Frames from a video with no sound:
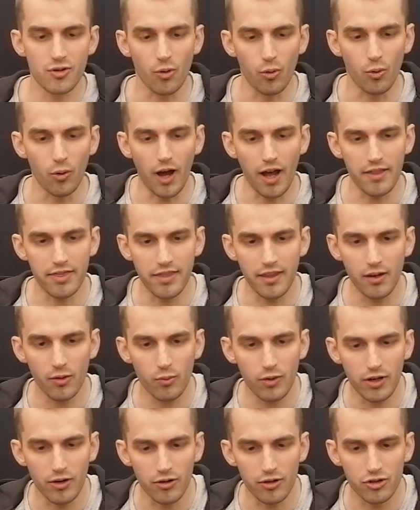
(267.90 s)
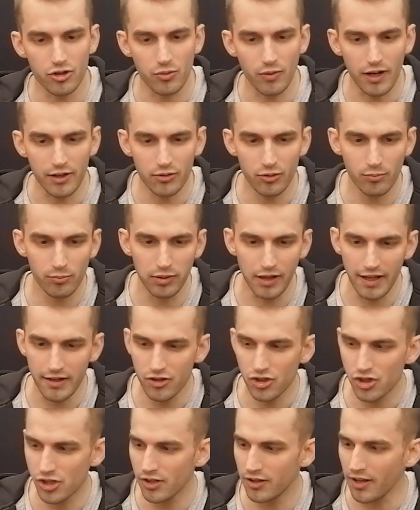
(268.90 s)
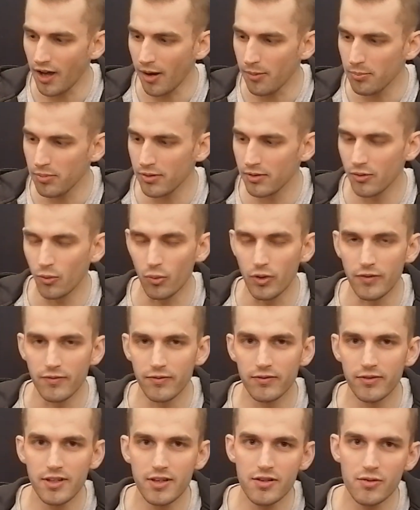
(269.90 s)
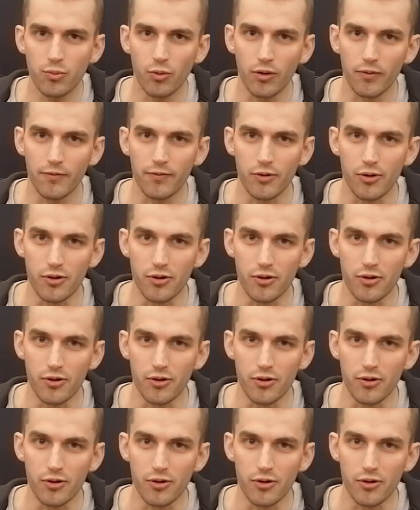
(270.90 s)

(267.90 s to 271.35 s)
So I think we're gonna try to blend shit up with this one